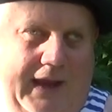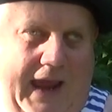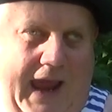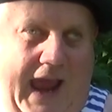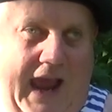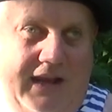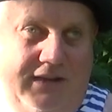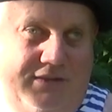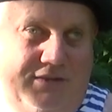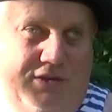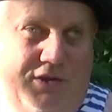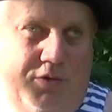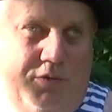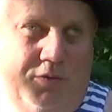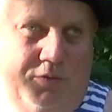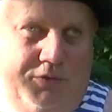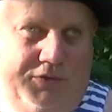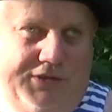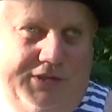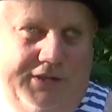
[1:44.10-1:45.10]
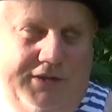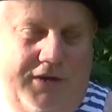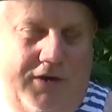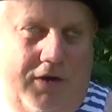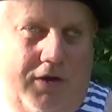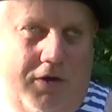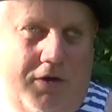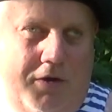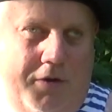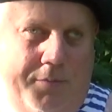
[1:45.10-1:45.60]
as those
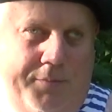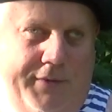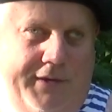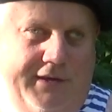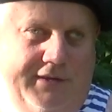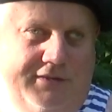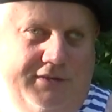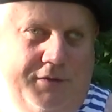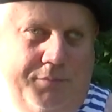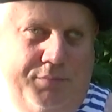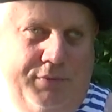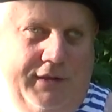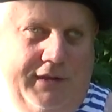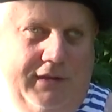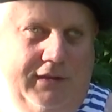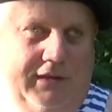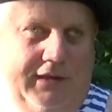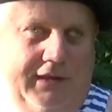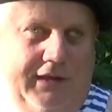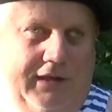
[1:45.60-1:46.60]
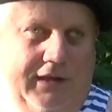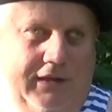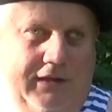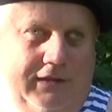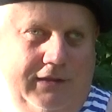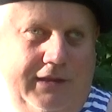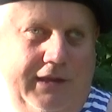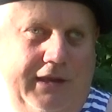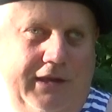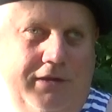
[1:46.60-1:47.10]
are, but it's completely
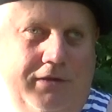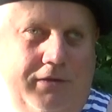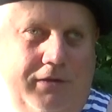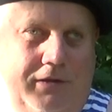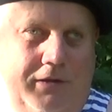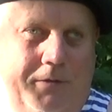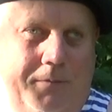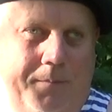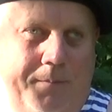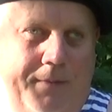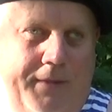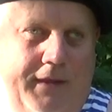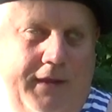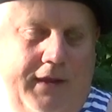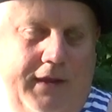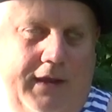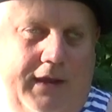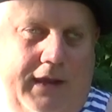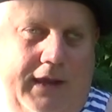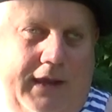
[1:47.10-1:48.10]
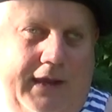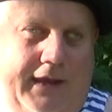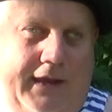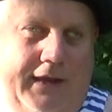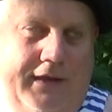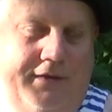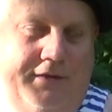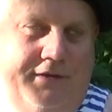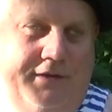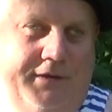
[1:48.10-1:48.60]
legal.
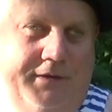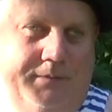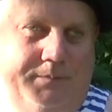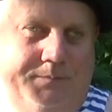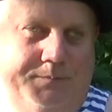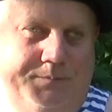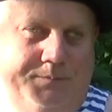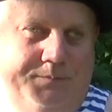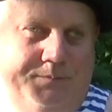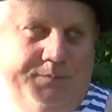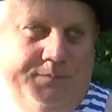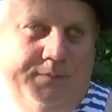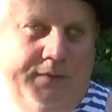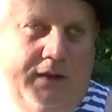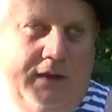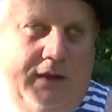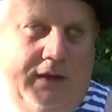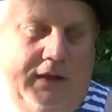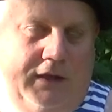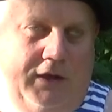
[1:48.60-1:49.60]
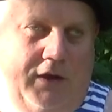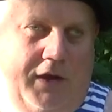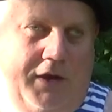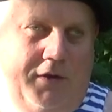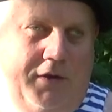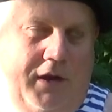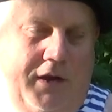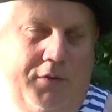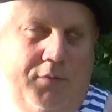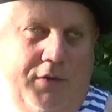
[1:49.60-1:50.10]
And
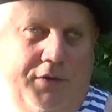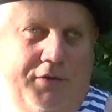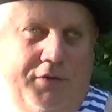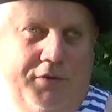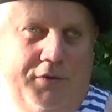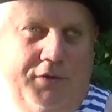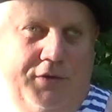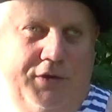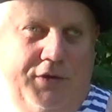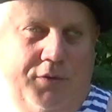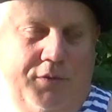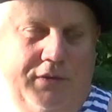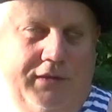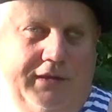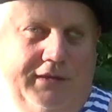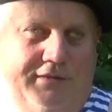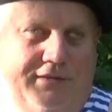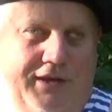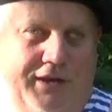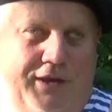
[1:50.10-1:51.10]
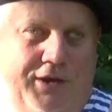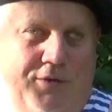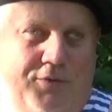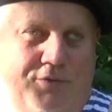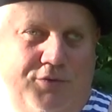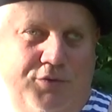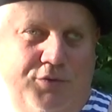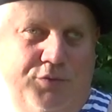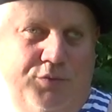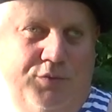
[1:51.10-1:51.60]
I'd rather at least adhere
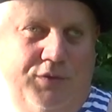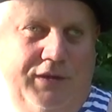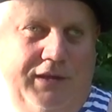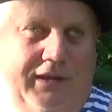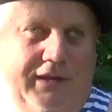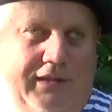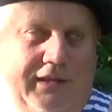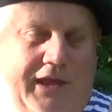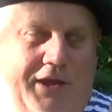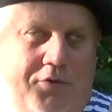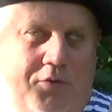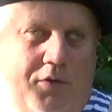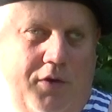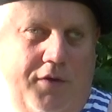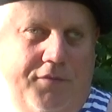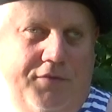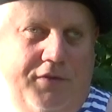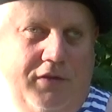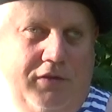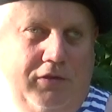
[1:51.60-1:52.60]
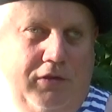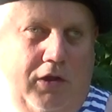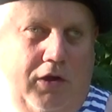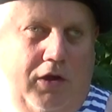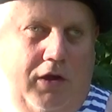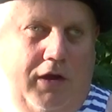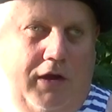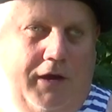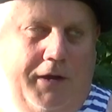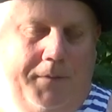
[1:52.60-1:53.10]
to the letter of the
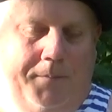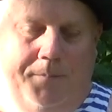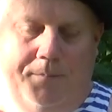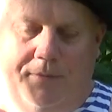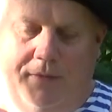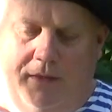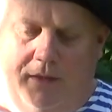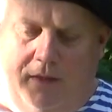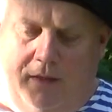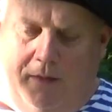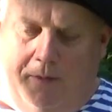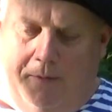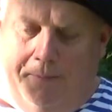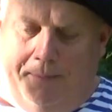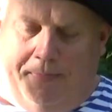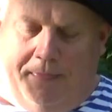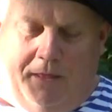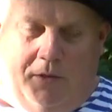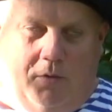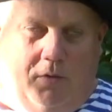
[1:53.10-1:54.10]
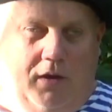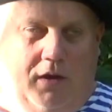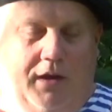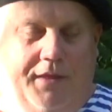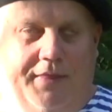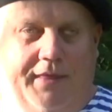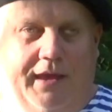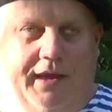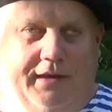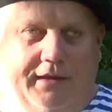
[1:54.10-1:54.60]
law.
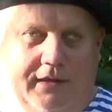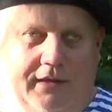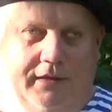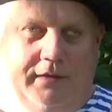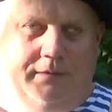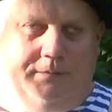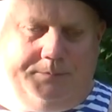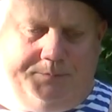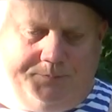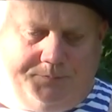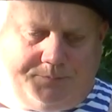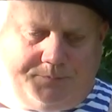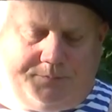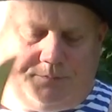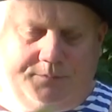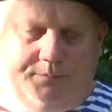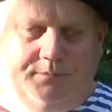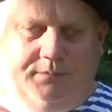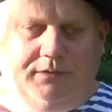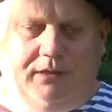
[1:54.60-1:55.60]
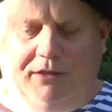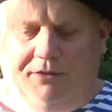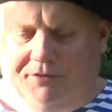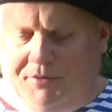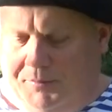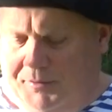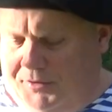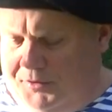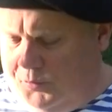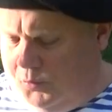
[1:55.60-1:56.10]
On that,
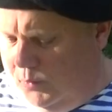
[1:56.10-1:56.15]
some other